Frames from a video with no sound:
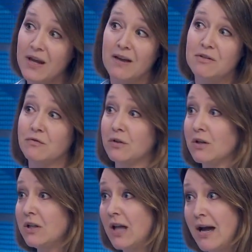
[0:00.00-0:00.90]
they have different
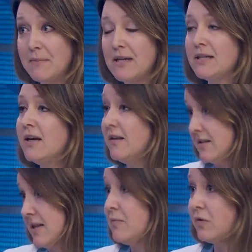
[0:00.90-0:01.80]
climate.
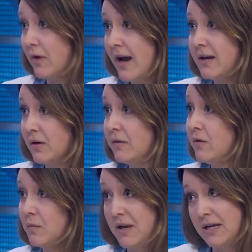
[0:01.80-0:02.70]
The same varietal,
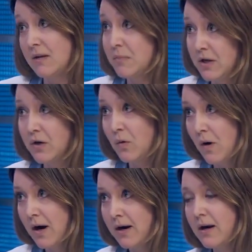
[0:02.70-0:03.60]
they're making Pinot
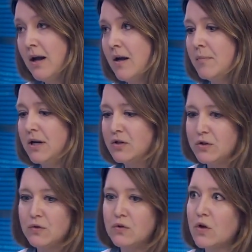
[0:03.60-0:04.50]
Noir, but in
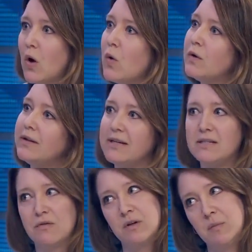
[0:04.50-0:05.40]
2 totally
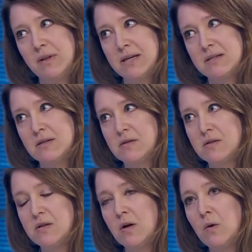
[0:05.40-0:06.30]
different places.
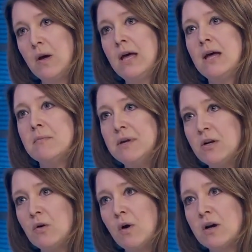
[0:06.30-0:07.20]
So
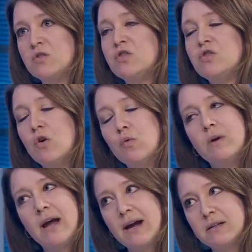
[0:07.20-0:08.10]
Pinot Noir is so
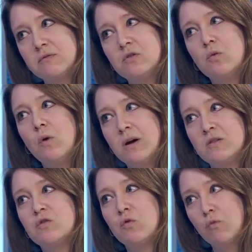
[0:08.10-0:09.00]
reactive to where
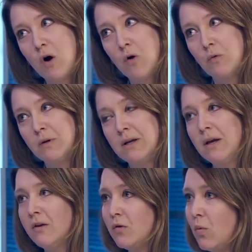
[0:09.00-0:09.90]
it's grown.
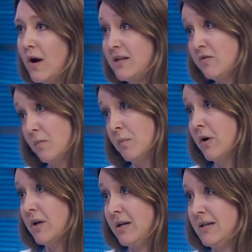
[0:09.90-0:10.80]
The wines from
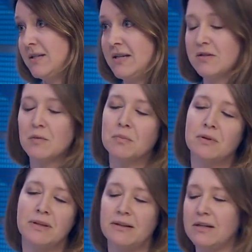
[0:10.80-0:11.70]
Burgundy taste
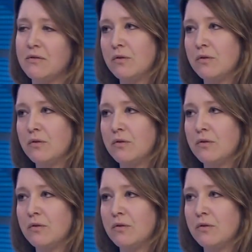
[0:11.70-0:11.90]
completely